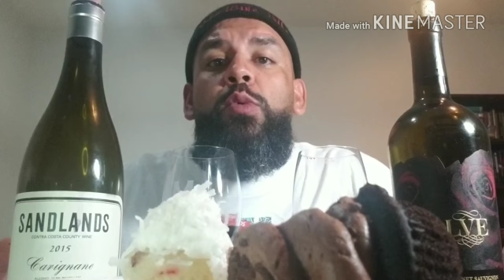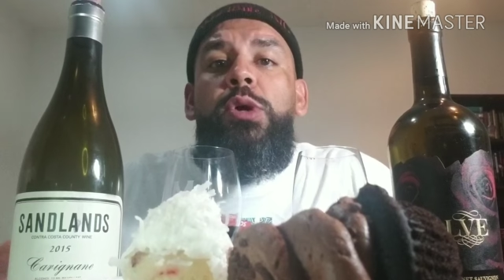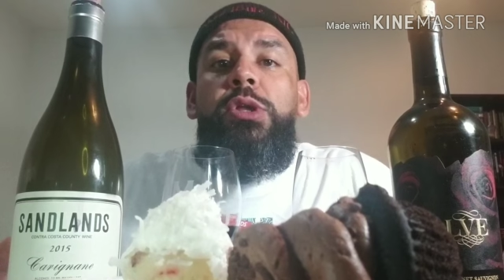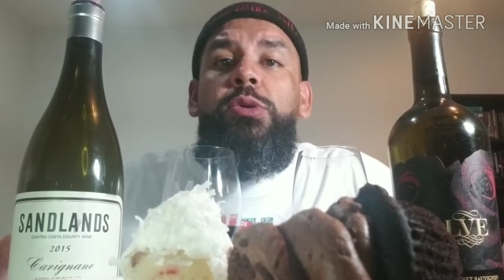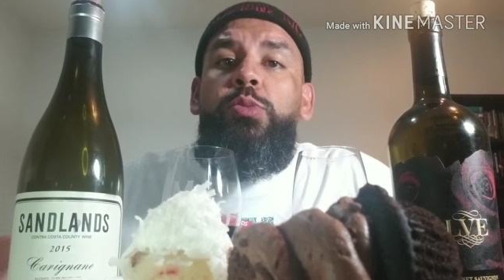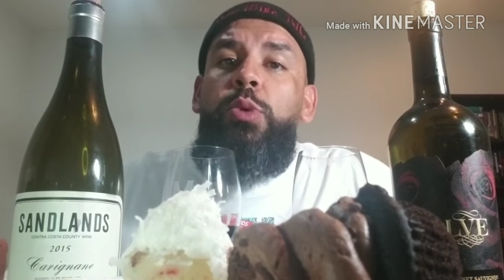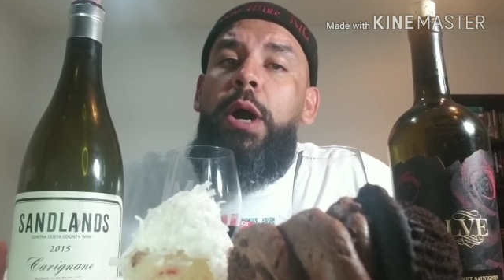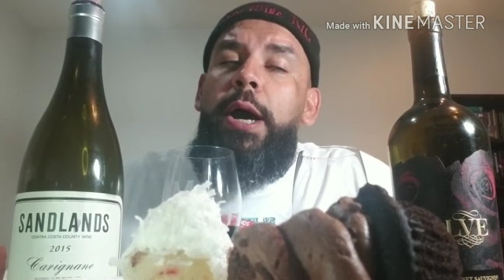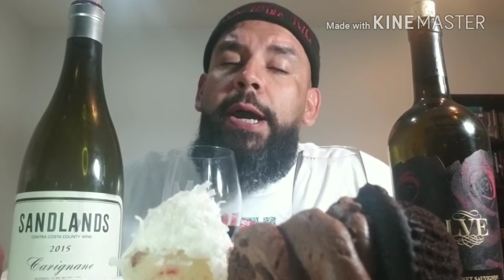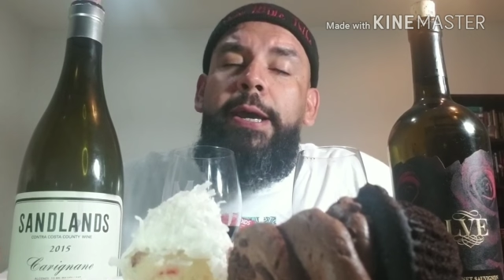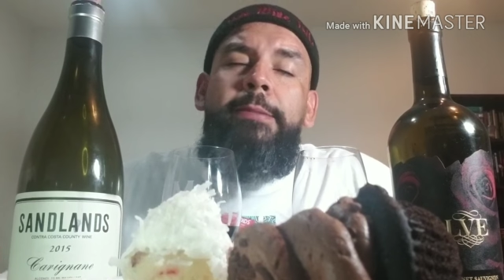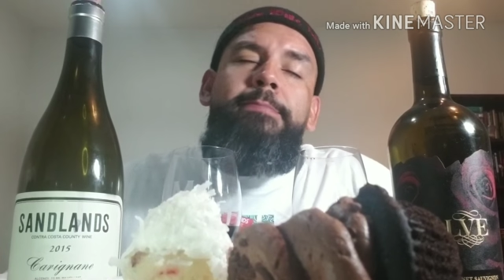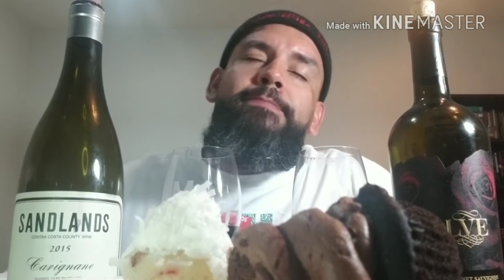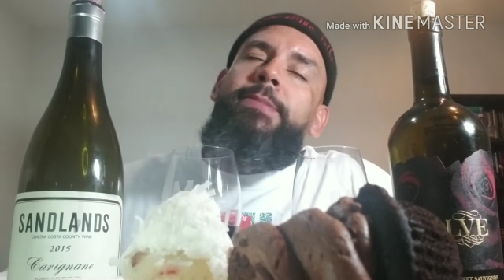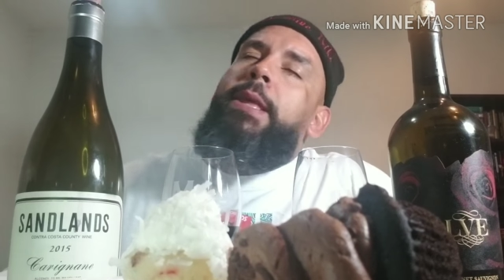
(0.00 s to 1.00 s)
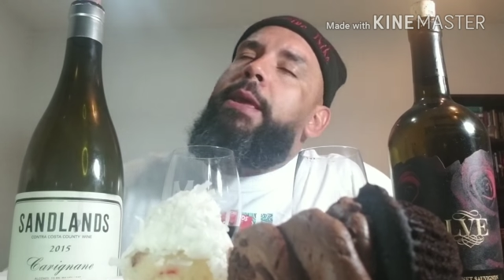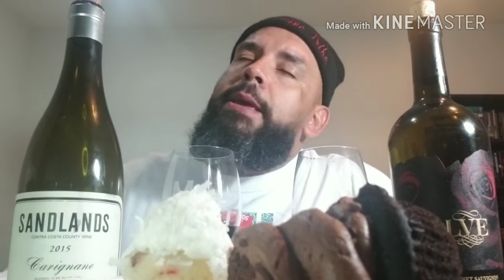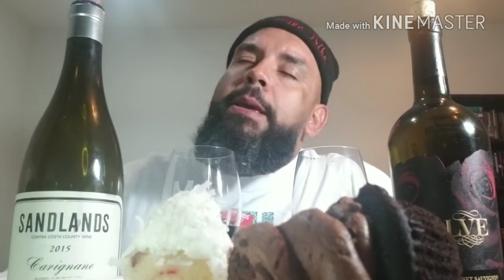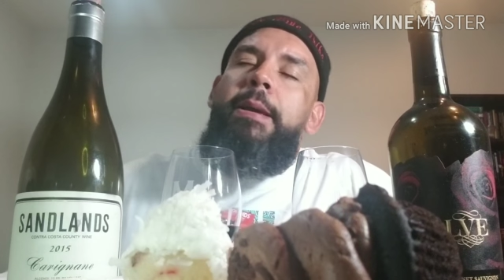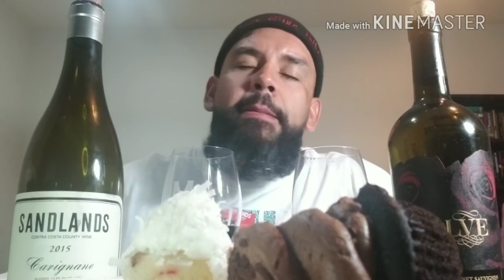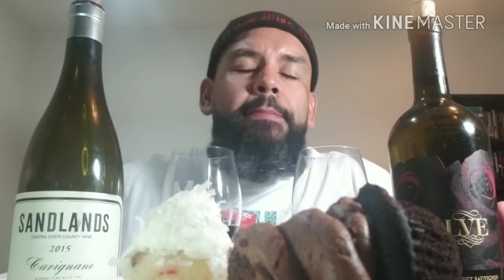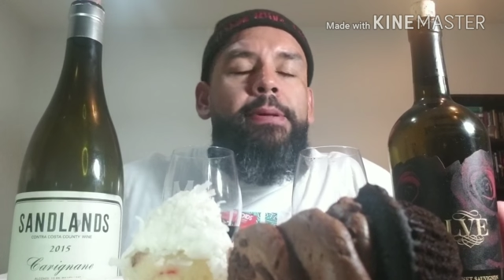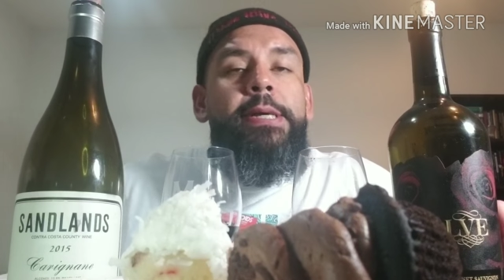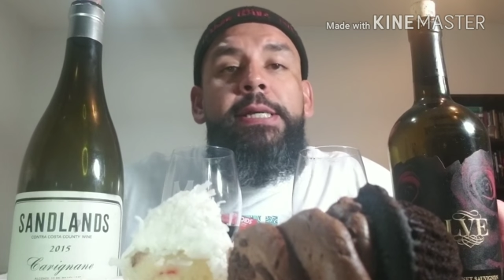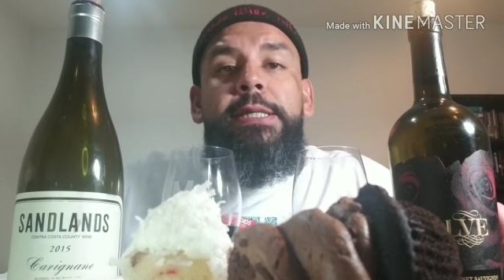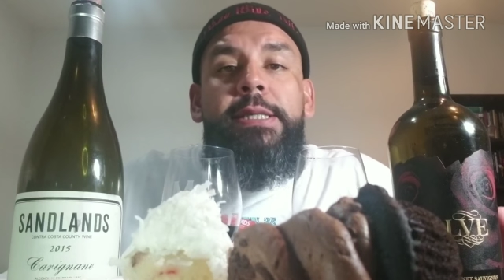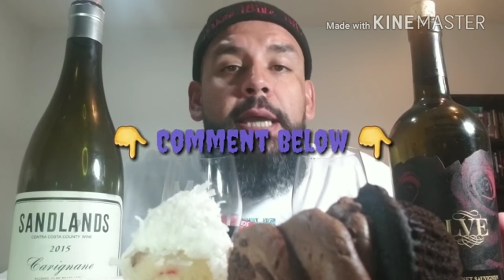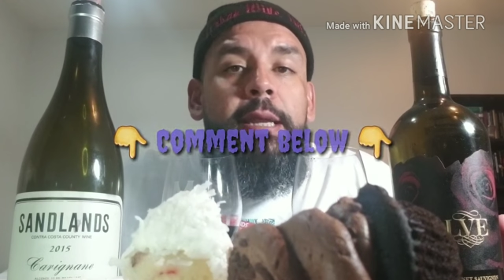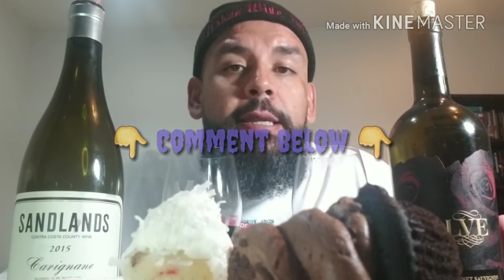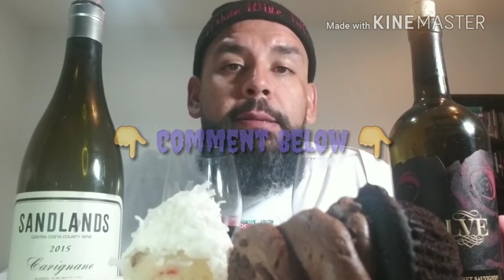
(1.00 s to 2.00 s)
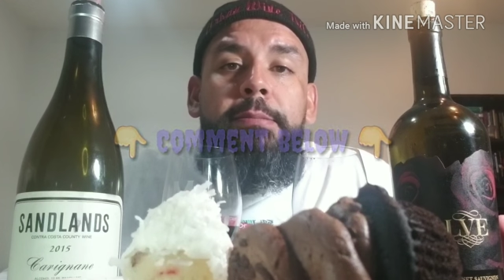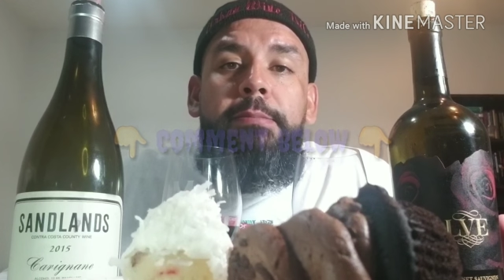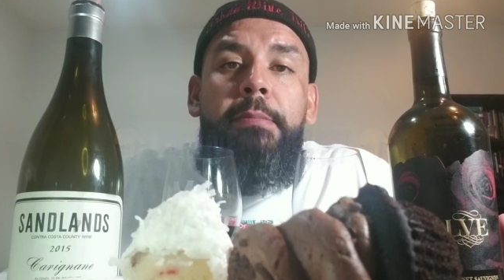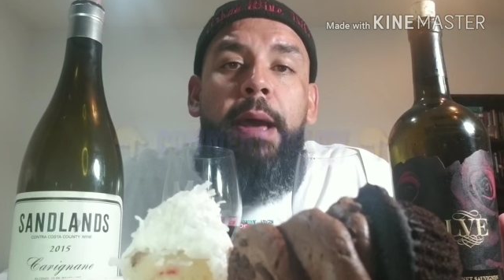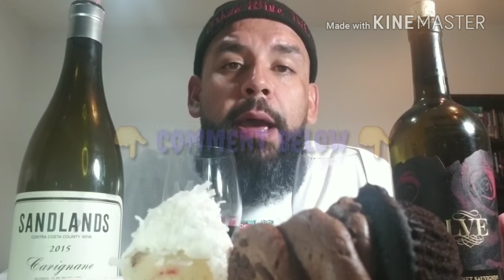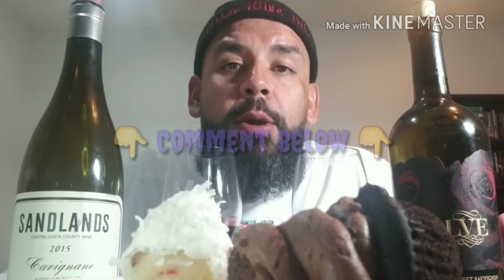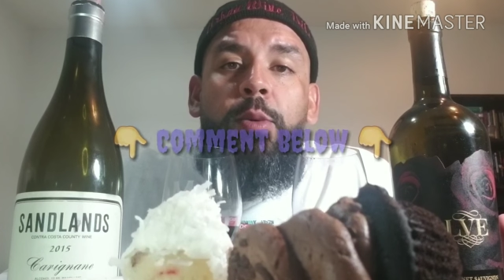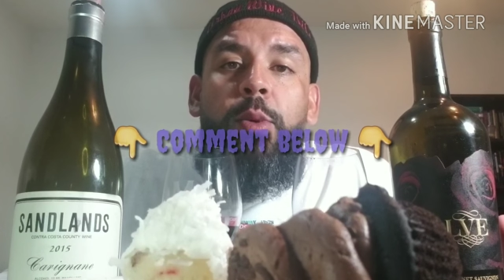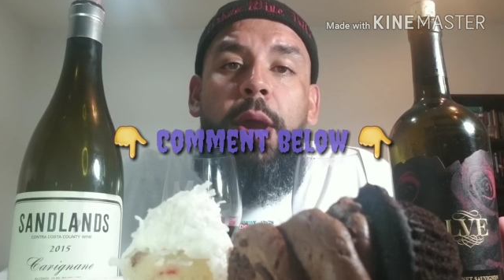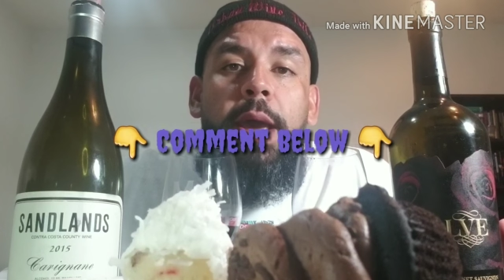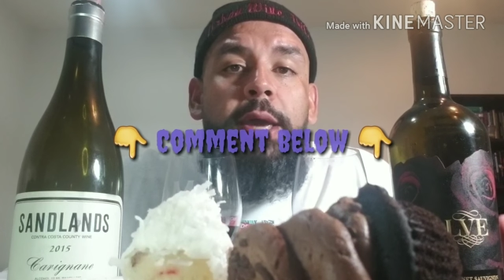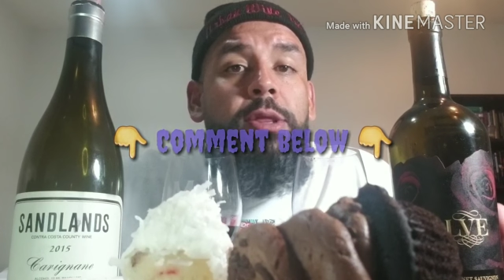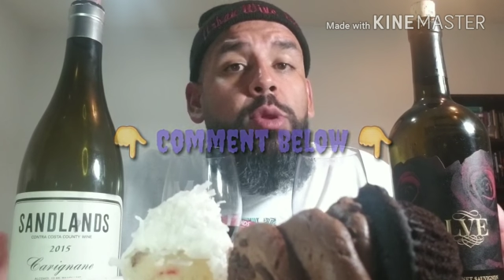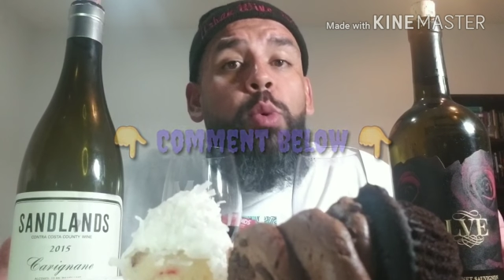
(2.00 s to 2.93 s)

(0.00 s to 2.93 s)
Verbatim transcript: with wine, please send it my way.